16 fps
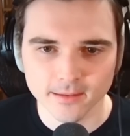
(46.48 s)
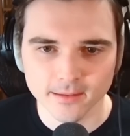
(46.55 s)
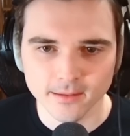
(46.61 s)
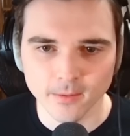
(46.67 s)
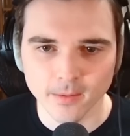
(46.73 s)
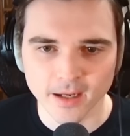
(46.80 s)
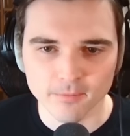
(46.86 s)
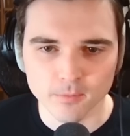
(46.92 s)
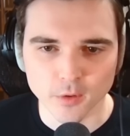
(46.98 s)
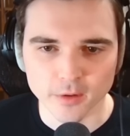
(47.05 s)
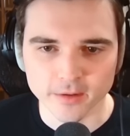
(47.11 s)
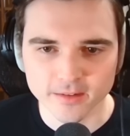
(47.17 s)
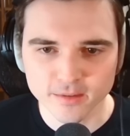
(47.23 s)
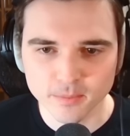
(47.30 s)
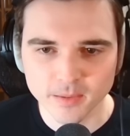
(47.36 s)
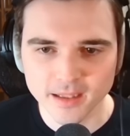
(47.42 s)
you have more
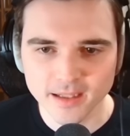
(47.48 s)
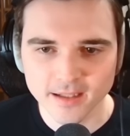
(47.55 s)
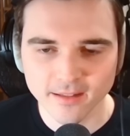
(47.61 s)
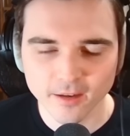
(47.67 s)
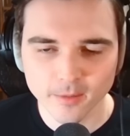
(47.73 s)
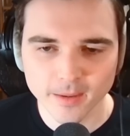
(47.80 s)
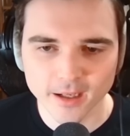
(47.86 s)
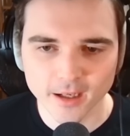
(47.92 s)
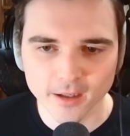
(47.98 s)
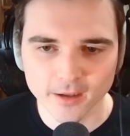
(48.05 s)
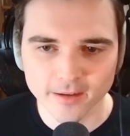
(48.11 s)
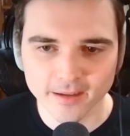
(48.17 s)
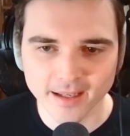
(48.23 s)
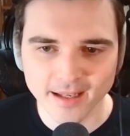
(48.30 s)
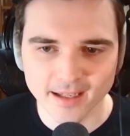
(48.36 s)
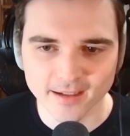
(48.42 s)
speed, a little bit harder
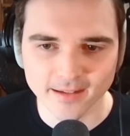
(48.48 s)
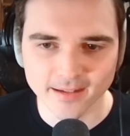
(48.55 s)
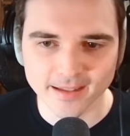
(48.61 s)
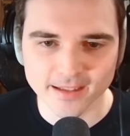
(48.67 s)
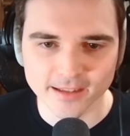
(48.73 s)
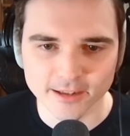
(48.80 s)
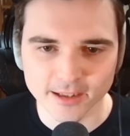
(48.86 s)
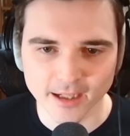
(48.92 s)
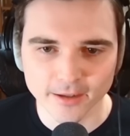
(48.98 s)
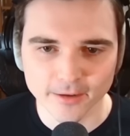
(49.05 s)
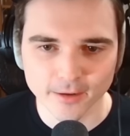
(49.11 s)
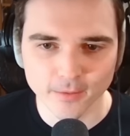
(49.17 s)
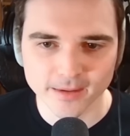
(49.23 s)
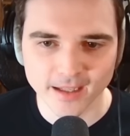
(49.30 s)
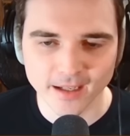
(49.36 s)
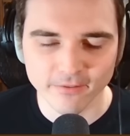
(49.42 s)
to handle in
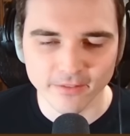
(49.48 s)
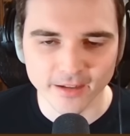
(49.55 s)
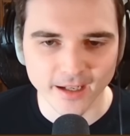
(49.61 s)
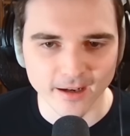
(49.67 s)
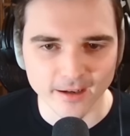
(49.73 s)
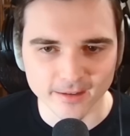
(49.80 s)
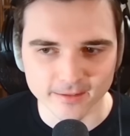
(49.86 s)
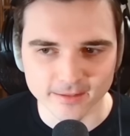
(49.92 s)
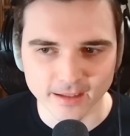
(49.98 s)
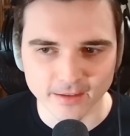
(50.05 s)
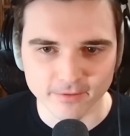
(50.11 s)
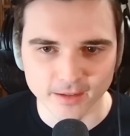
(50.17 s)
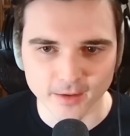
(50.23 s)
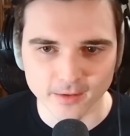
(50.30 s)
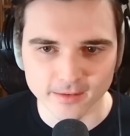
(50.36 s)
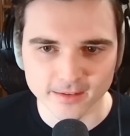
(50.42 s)
general with the heavy characters I've
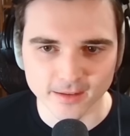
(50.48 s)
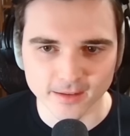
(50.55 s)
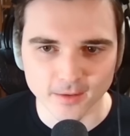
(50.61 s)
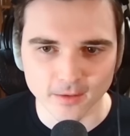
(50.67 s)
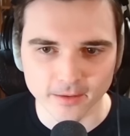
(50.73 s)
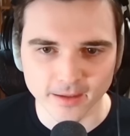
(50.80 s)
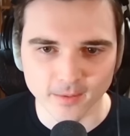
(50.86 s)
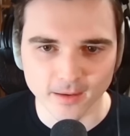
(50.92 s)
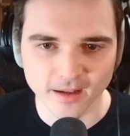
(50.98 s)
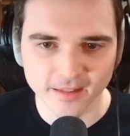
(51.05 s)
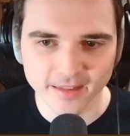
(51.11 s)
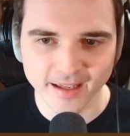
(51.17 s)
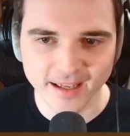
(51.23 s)
noticed. So, you know, all the